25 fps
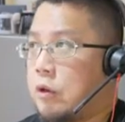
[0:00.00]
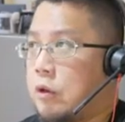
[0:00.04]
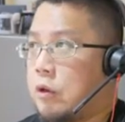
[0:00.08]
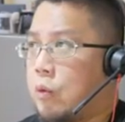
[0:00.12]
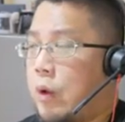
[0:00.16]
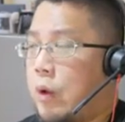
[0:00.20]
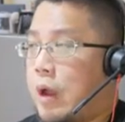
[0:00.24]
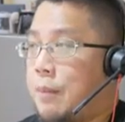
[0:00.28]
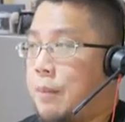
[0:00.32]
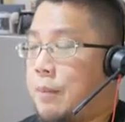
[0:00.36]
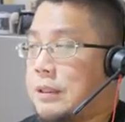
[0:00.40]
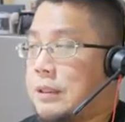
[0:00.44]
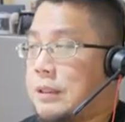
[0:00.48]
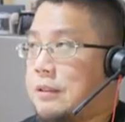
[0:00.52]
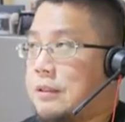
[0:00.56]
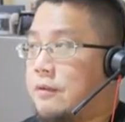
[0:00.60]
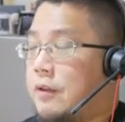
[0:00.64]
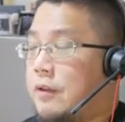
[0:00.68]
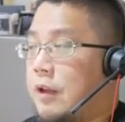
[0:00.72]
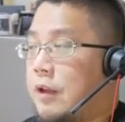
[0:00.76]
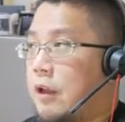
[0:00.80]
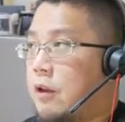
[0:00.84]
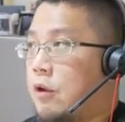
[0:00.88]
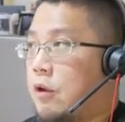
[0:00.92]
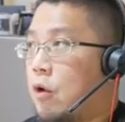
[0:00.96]
what happens is
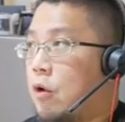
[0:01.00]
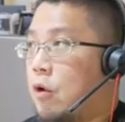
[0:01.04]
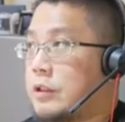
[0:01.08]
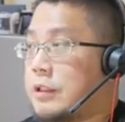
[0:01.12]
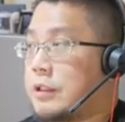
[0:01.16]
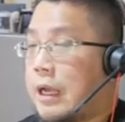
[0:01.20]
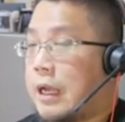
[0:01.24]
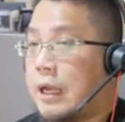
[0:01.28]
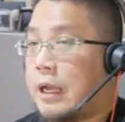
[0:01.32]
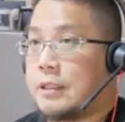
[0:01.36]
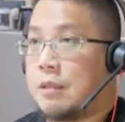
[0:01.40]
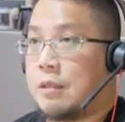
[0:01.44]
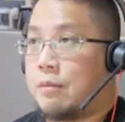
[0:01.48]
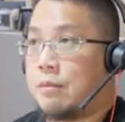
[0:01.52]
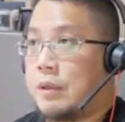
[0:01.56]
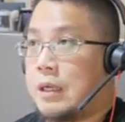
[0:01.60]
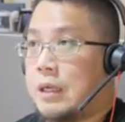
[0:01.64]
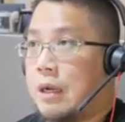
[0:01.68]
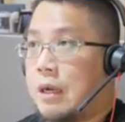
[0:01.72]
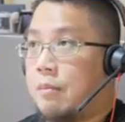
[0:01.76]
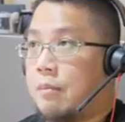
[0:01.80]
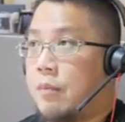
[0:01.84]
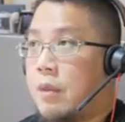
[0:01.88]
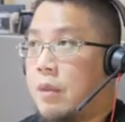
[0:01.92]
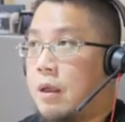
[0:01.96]
that your side hustle
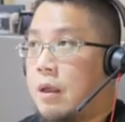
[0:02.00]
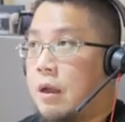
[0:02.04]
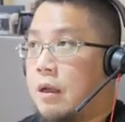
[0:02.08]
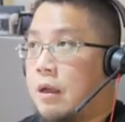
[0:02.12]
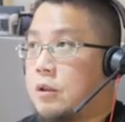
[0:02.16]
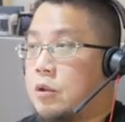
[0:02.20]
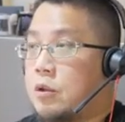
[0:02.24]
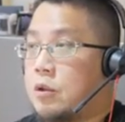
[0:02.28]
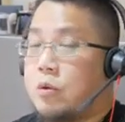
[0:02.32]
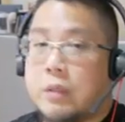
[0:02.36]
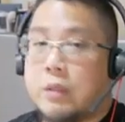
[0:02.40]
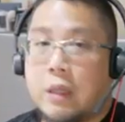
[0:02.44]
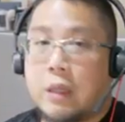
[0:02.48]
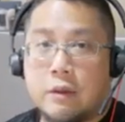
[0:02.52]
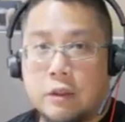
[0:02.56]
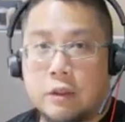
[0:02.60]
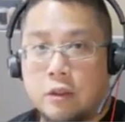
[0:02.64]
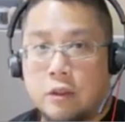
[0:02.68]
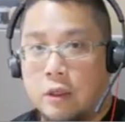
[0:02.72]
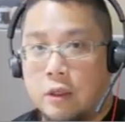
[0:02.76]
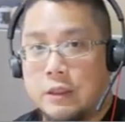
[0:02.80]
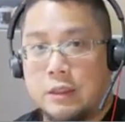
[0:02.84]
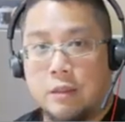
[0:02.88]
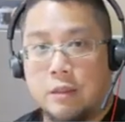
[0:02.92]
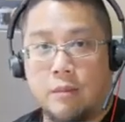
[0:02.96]
becomes a
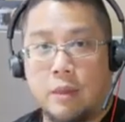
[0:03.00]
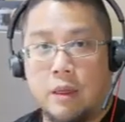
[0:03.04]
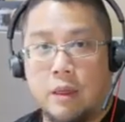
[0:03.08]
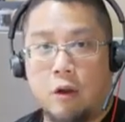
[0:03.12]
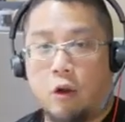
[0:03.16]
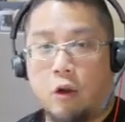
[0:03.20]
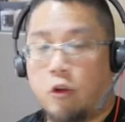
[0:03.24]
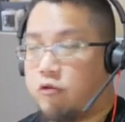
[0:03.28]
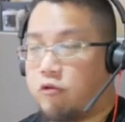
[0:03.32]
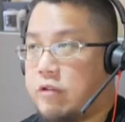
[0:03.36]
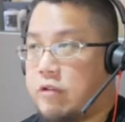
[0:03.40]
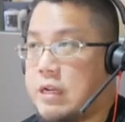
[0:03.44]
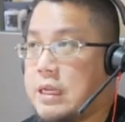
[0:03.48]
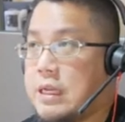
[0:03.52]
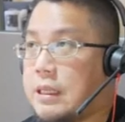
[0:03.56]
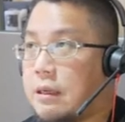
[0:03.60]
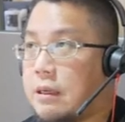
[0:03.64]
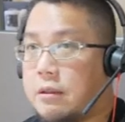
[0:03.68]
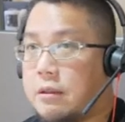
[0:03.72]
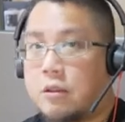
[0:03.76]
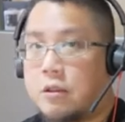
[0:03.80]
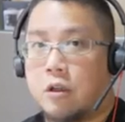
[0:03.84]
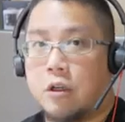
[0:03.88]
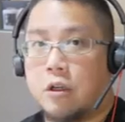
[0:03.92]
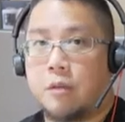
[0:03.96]
$2,000 a month or
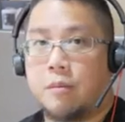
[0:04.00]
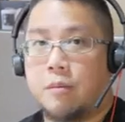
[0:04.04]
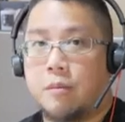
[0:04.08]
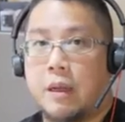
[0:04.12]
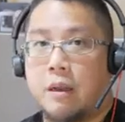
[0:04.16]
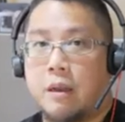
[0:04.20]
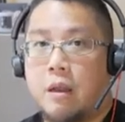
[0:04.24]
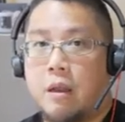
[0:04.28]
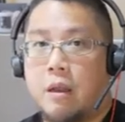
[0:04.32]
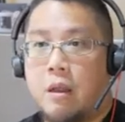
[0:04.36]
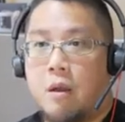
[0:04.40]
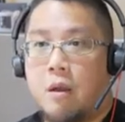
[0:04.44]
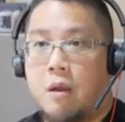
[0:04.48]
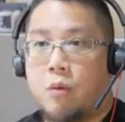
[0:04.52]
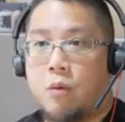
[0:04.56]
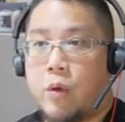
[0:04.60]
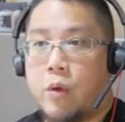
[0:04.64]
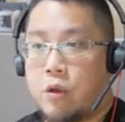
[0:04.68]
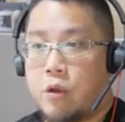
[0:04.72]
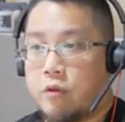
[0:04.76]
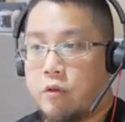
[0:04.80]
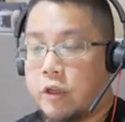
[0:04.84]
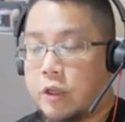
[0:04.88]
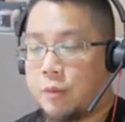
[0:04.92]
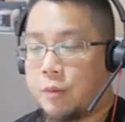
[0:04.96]
$3,000 a month, where
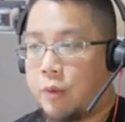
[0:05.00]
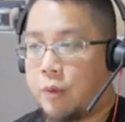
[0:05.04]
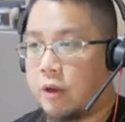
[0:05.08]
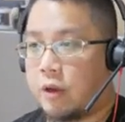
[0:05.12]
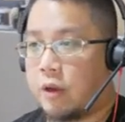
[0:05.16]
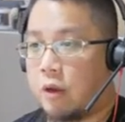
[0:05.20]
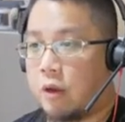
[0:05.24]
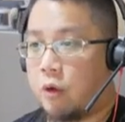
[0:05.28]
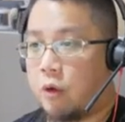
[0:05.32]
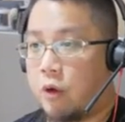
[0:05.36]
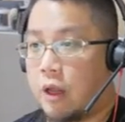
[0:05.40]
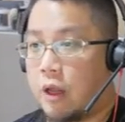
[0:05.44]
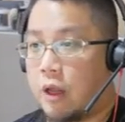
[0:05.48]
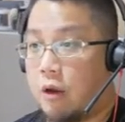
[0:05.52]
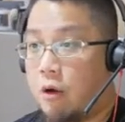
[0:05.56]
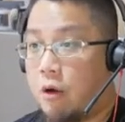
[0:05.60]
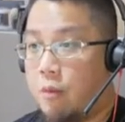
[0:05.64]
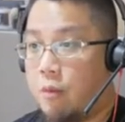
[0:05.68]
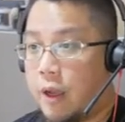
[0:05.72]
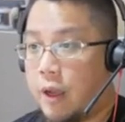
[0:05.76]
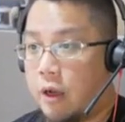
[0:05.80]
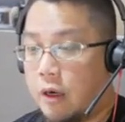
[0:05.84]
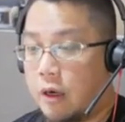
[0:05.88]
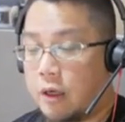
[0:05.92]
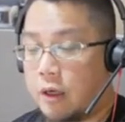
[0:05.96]
you reach a point that you're like, oh
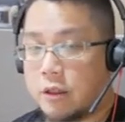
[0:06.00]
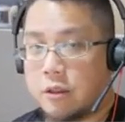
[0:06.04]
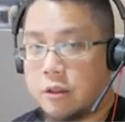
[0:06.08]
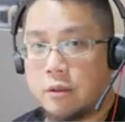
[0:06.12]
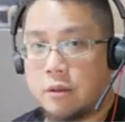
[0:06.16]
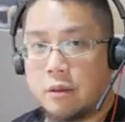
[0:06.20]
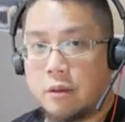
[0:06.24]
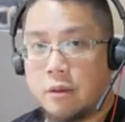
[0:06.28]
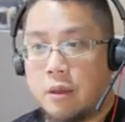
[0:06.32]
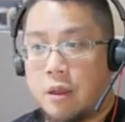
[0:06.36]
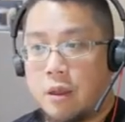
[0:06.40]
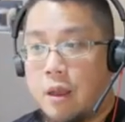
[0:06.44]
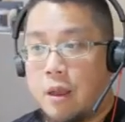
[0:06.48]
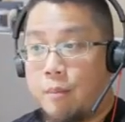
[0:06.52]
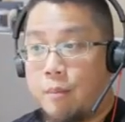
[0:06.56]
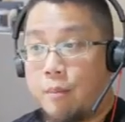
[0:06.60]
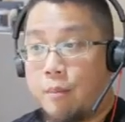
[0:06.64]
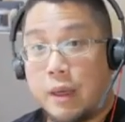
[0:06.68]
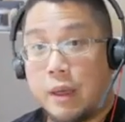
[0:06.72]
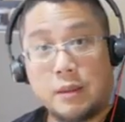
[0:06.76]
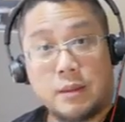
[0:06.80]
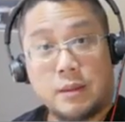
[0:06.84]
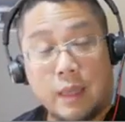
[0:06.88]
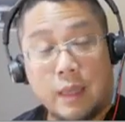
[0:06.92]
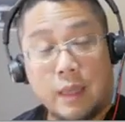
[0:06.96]
my gosh,
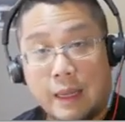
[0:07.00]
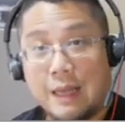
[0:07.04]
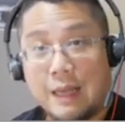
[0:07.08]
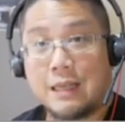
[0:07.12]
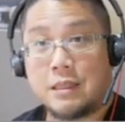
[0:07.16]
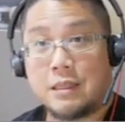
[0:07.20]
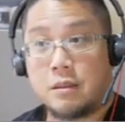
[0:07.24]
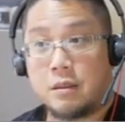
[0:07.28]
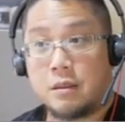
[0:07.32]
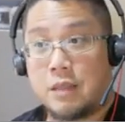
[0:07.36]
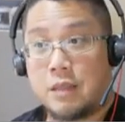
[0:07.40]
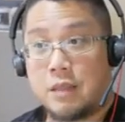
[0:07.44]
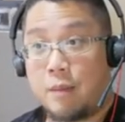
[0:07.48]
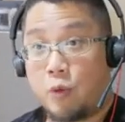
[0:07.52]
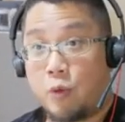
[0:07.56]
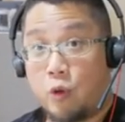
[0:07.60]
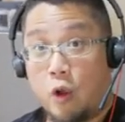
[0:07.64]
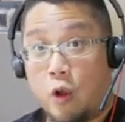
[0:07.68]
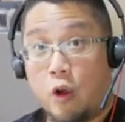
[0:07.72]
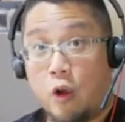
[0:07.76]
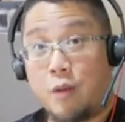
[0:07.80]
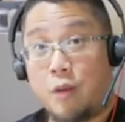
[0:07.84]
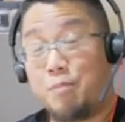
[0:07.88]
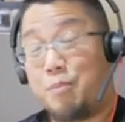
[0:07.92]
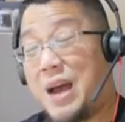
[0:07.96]
my side hustle that I'm
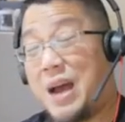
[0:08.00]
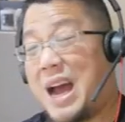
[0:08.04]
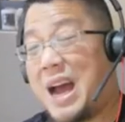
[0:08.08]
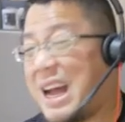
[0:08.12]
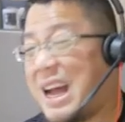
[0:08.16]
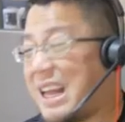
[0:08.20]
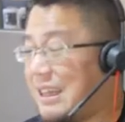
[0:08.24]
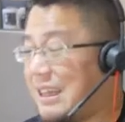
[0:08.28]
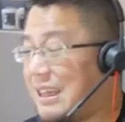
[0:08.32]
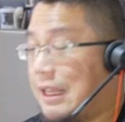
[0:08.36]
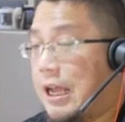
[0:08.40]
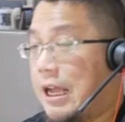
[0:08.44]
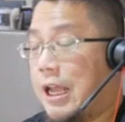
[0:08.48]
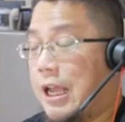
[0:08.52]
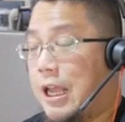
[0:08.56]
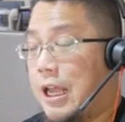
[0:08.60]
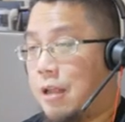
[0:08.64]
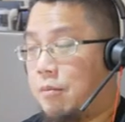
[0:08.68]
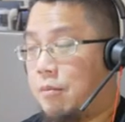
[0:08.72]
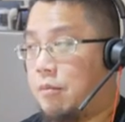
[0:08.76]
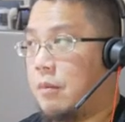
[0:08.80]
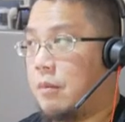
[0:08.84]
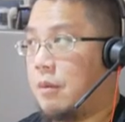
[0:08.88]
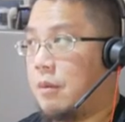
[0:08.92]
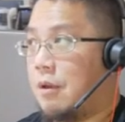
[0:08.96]
doing on part
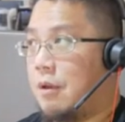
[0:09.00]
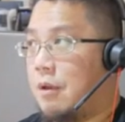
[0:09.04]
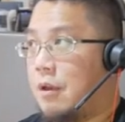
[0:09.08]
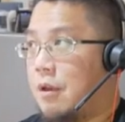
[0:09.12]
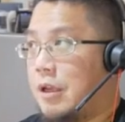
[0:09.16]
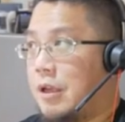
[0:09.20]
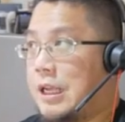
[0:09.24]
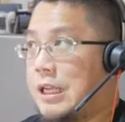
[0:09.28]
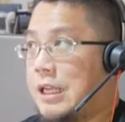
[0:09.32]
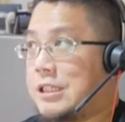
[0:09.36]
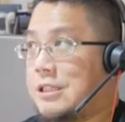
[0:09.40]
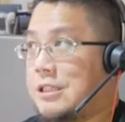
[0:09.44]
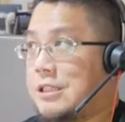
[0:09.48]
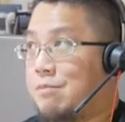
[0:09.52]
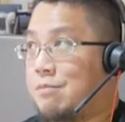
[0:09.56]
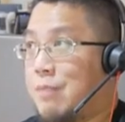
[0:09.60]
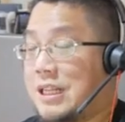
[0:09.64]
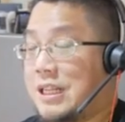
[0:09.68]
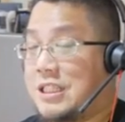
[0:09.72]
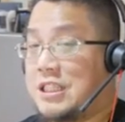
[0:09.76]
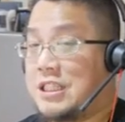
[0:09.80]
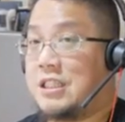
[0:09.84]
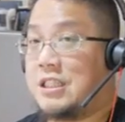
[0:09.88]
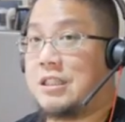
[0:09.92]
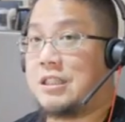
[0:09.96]
time is
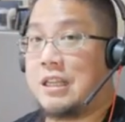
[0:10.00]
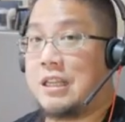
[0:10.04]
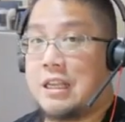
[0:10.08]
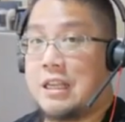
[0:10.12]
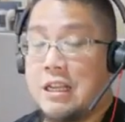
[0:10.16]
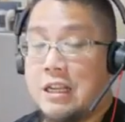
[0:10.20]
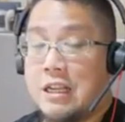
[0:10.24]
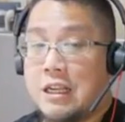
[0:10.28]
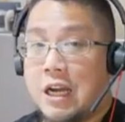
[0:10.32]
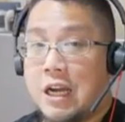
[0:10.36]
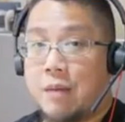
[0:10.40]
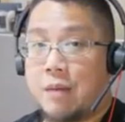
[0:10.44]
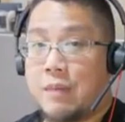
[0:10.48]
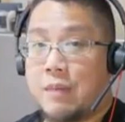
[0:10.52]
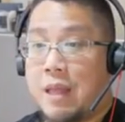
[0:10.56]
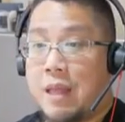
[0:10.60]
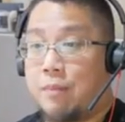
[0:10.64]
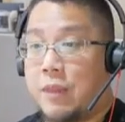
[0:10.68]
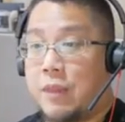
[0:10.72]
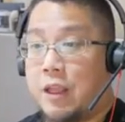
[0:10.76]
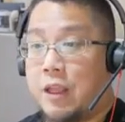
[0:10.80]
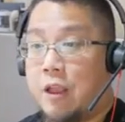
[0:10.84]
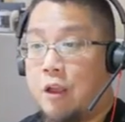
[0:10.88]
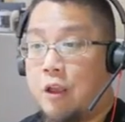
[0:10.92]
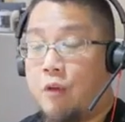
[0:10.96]
matching the income that I'm
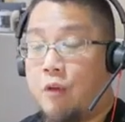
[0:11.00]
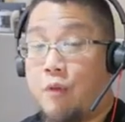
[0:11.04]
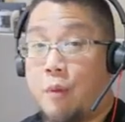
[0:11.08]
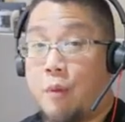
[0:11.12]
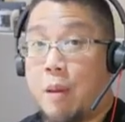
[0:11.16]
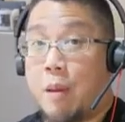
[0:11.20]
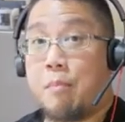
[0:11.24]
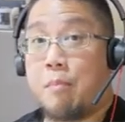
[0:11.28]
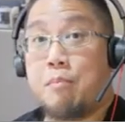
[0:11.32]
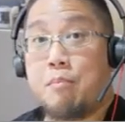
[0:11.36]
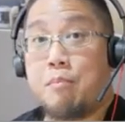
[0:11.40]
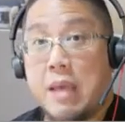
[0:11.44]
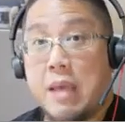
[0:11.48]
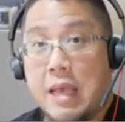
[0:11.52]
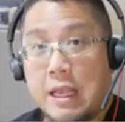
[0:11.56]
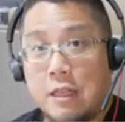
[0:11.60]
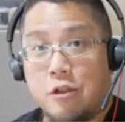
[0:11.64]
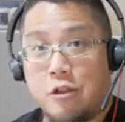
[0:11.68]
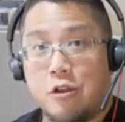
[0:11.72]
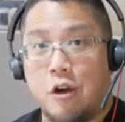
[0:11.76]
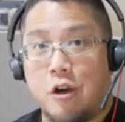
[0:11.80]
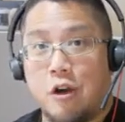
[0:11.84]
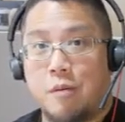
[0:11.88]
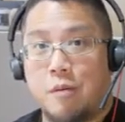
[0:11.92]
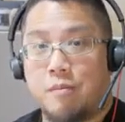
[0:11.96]
taking home for my
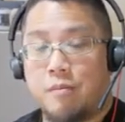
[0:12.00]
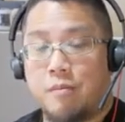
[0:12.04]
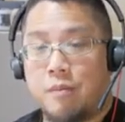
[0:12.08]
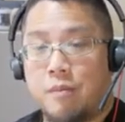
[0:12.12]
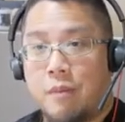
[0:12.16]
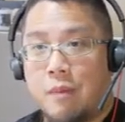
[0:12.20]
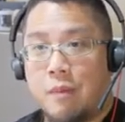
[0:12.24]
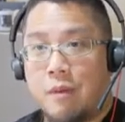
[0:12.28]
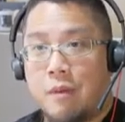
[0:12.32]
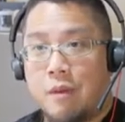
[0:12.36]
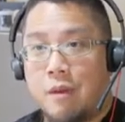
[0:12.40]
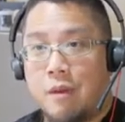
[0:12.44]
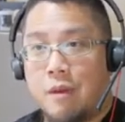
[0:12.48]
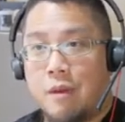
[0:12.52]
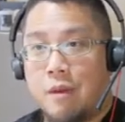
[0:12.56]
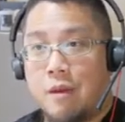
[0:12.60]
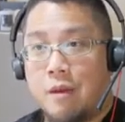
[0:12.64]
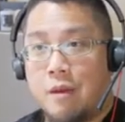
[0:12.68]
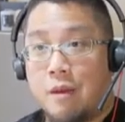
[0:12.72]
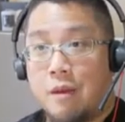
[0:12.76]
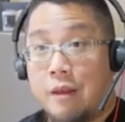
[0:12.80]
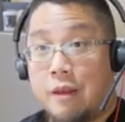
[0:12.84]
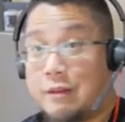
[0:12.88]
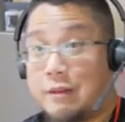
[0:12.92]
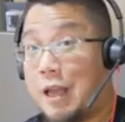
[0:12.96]
main job.
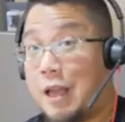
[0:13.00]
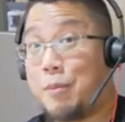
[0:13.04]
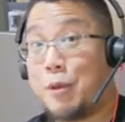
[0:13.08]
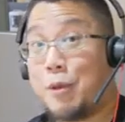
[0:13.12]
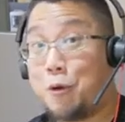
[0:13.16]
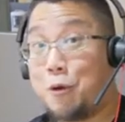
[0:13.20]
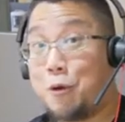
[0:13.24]
That'd be